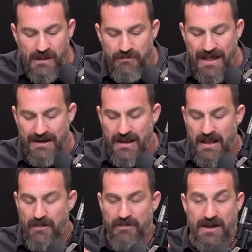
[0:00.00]
that
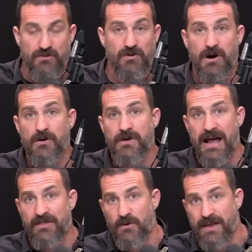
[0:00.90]
they grow
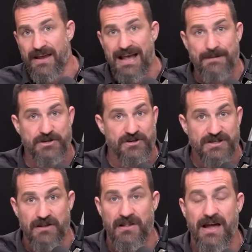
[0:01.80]
and the way they capture
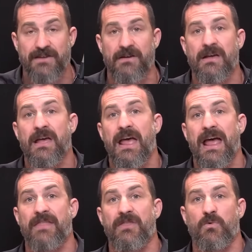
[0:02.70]
sunlight
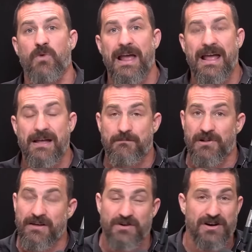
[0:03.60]
and the way,
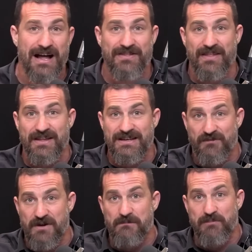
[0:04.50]
believe it or not, that the
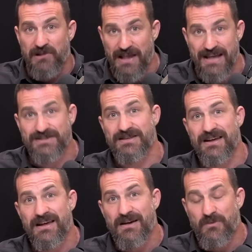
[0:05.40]
different plants
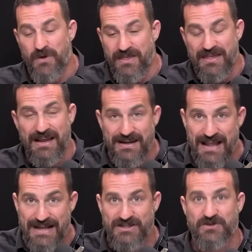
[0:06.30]
within
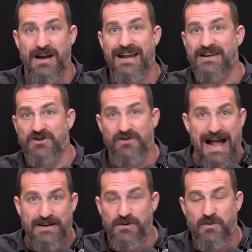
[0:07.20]
that strain
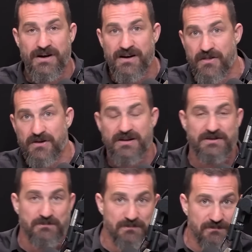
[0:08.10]
interact with one another,
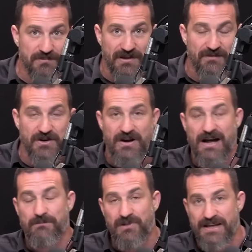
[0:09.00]
because believe it or
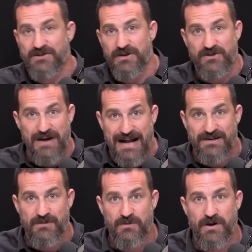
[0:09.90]
not, plants are
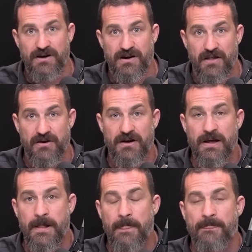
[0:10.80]
interacting with one another,
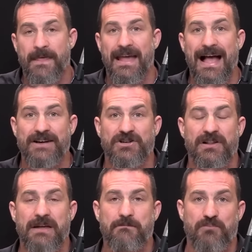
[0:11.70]
they
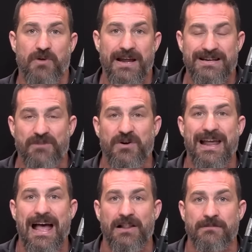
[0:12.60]
actually bring
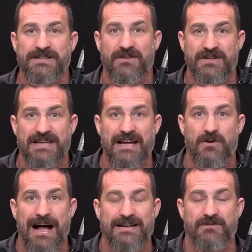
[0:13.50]
different elements of the
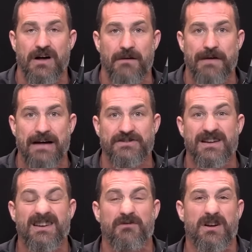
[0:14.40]
psychoactive compounds
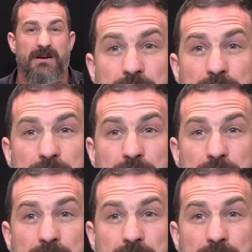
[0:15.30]
to different